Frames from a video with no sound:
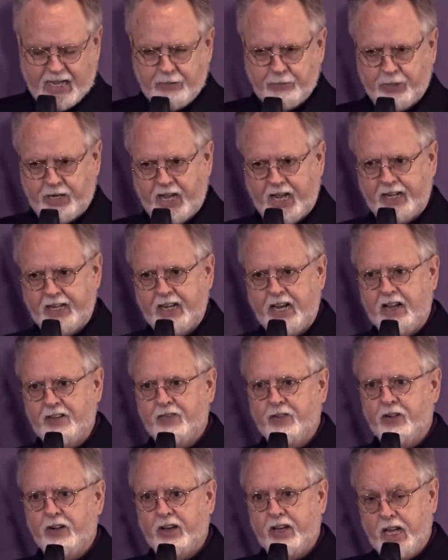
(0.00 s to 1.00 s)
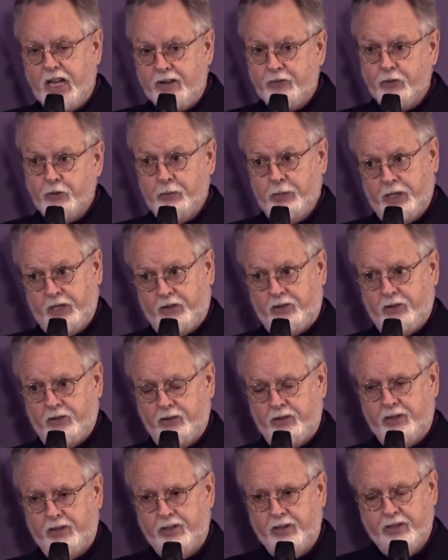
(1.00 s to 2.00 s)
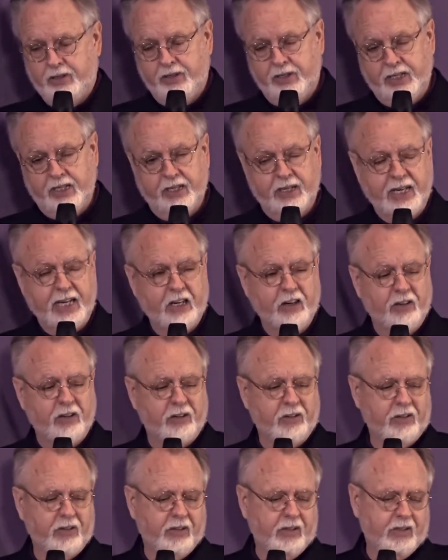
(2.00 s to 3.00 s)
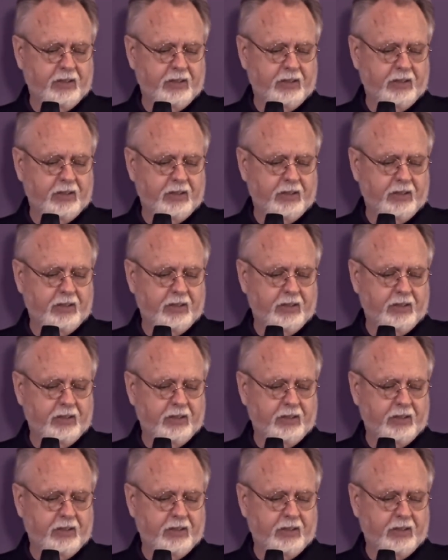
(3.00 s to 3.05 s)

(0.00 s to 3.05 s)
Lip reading: But I never ever mentioned the inherent